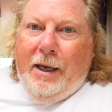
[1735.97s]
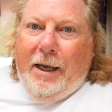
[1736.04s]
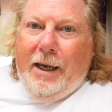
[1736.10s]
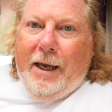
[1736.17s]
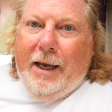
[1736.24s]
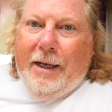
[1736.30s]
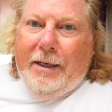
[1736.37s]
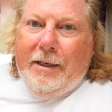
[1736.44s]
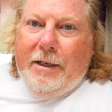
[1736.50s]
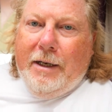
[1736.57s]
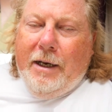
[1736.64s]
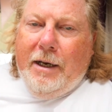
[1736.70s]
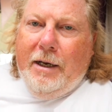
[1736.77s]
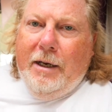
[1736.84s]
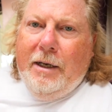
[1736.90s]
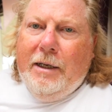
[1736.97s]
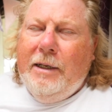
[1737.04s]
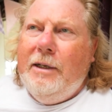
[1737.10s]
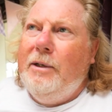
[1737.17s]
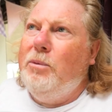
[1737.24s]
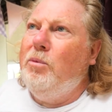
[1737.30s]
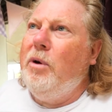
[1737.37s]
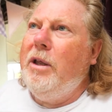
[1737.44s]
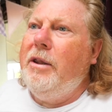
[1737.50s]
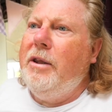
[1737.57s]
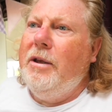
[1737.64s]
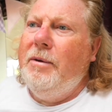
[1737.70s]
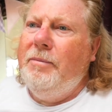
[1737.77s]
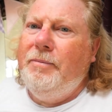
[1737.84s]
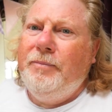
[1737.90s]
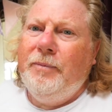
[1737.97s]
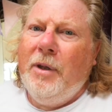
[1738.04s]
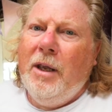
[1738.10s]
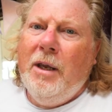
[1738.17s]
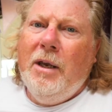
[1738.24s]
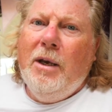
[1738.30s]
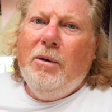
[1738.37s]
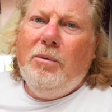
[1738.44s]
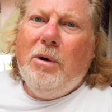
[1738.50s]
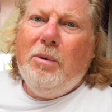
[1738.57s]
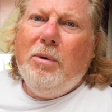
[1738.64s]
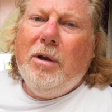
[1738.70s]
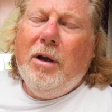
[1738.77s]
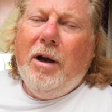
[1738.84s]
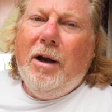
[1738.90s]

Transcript: And uh, with, well,